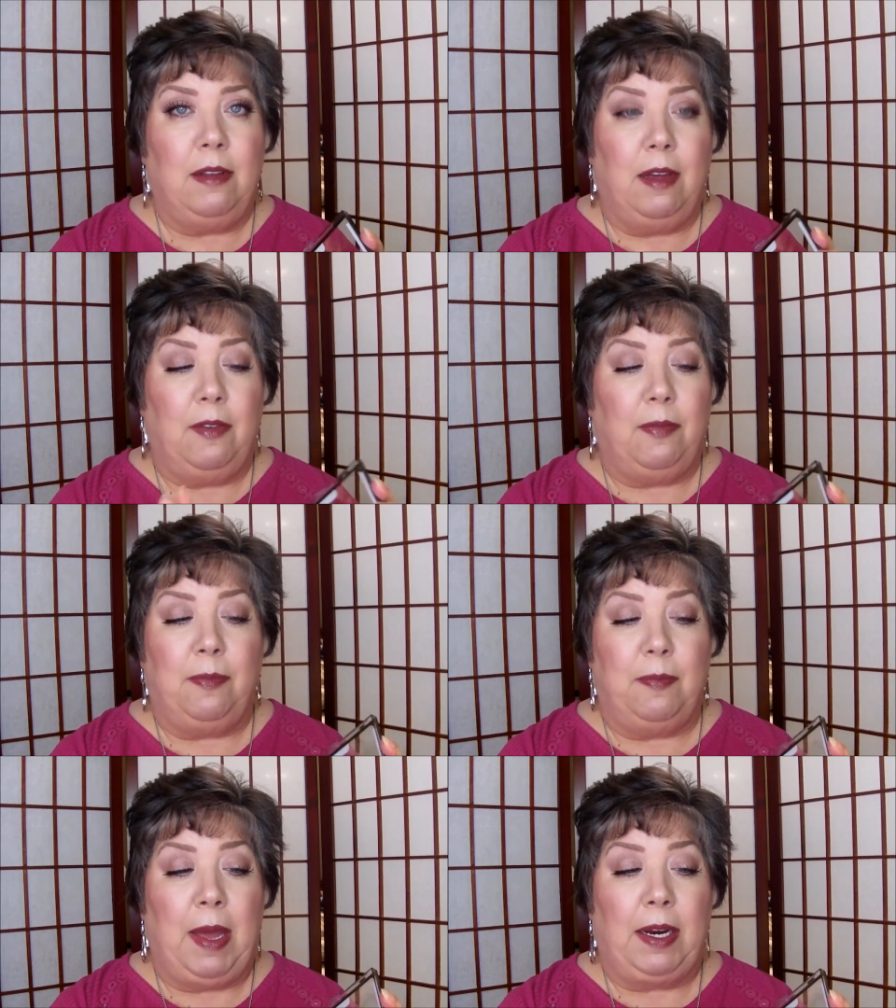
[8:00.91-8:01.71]
have
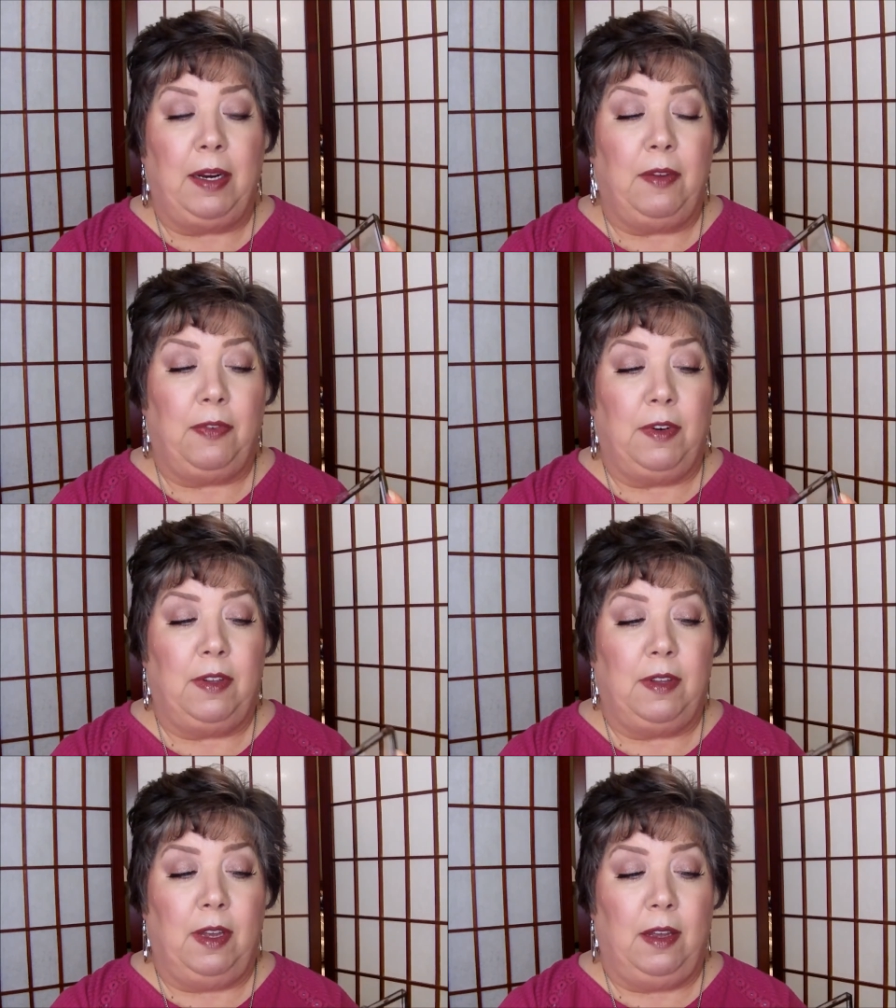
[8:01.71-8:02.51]
made a
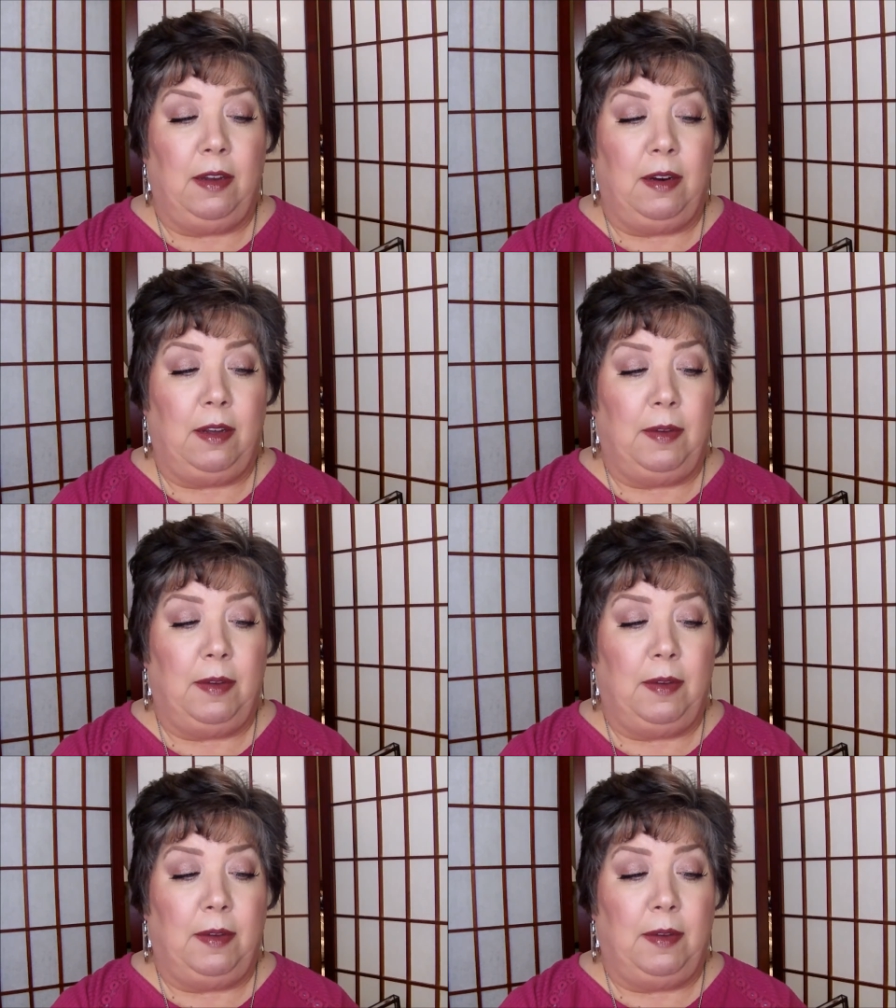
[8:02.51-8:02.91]
difference in